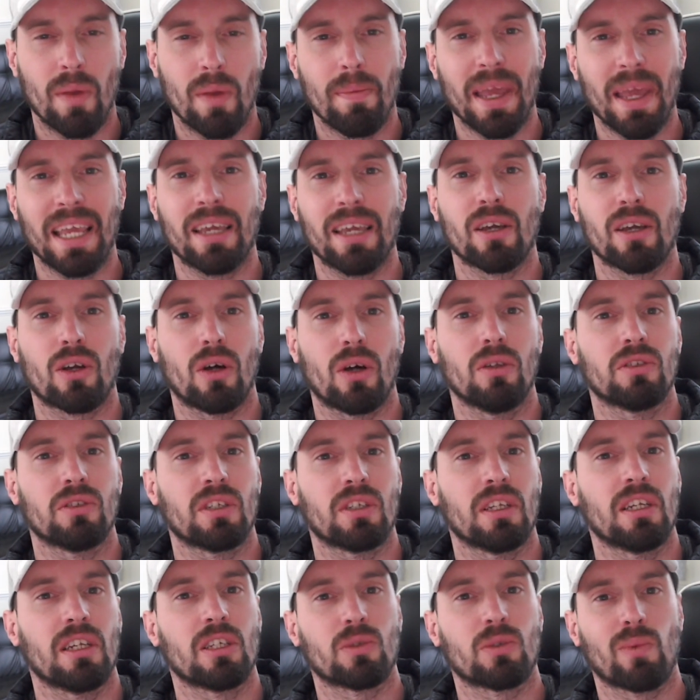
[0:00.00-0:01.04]
making
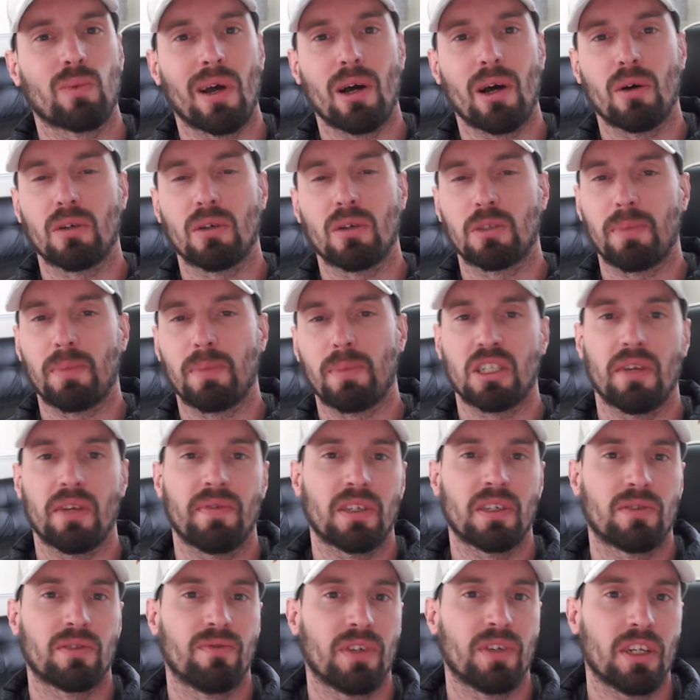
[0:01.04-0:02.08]
content as well, especially if
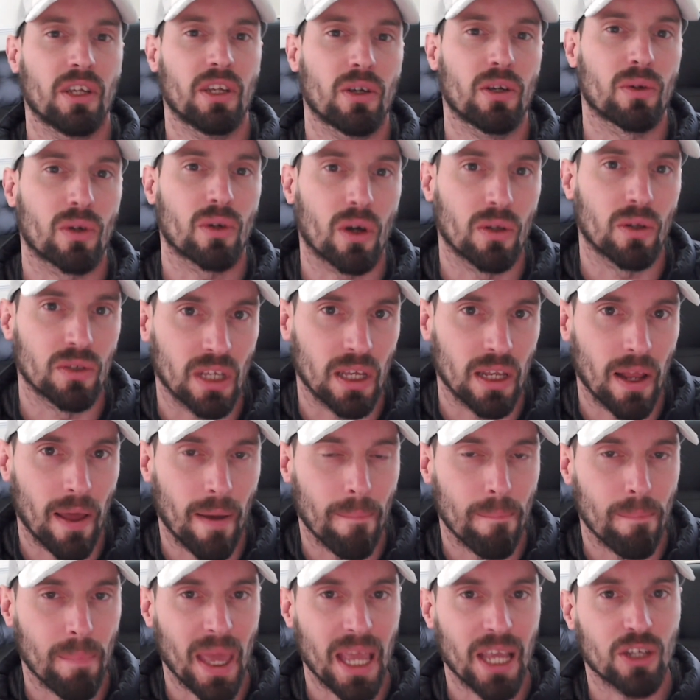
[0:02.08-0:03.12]
it's video
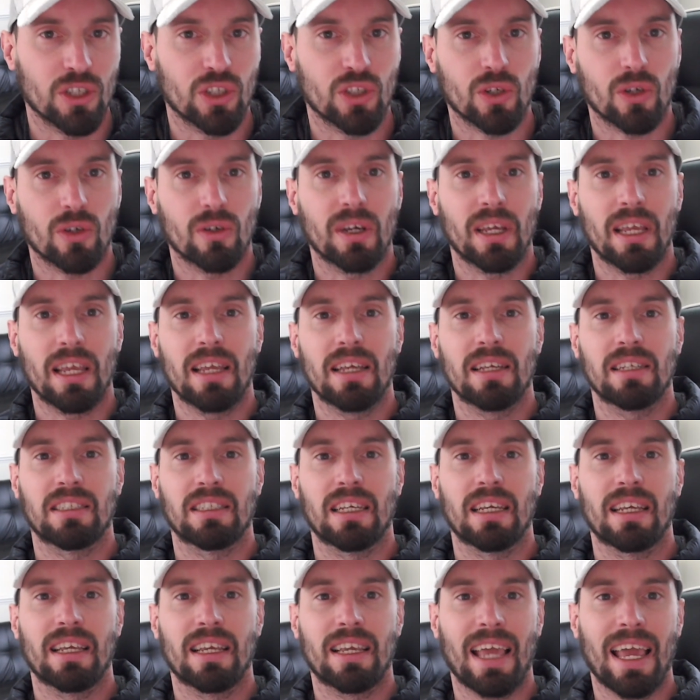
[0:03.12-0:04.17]
content, make sure
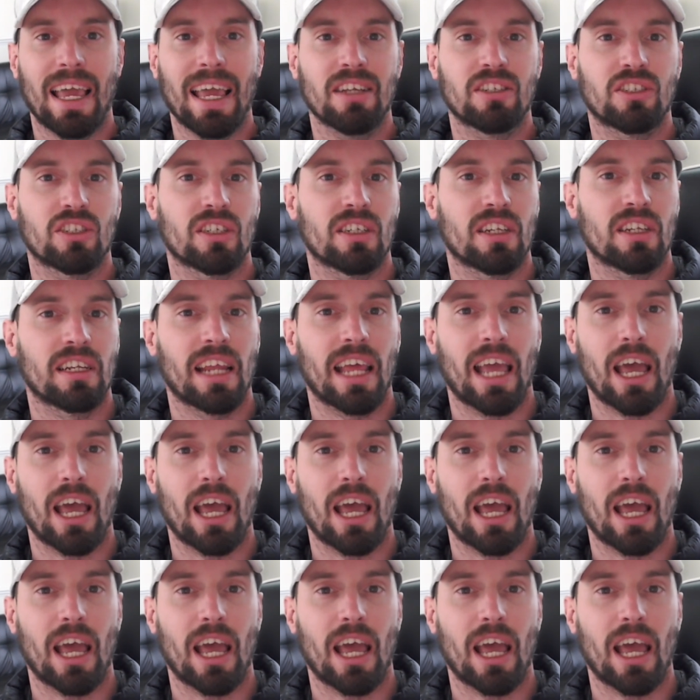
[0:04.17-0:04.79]
it's engaging and it